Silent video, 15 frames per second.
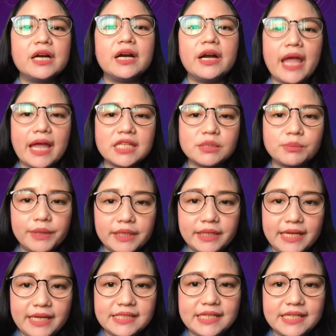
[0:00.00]
Her
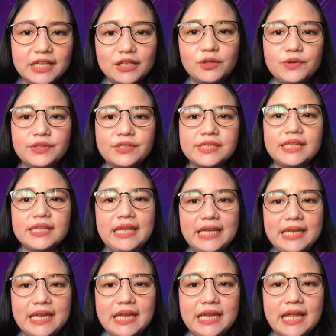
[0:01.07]
expertise includes
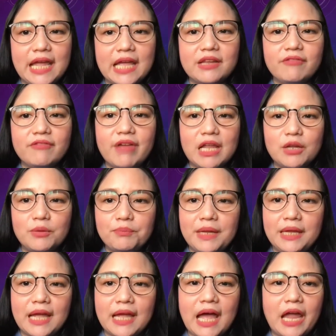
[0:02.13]
leading and
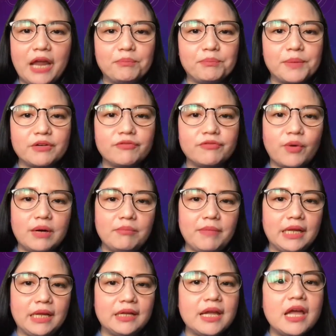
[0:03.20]
developing high
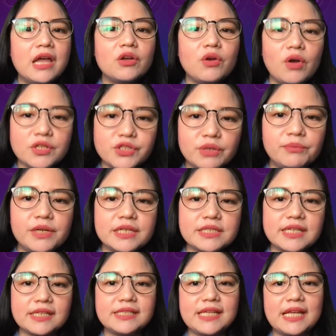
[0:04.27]
performing customer
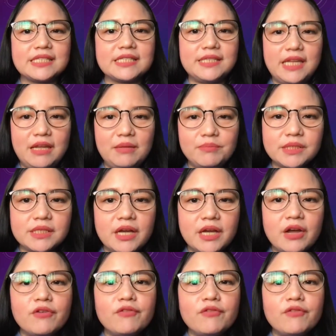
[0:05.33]
success teams,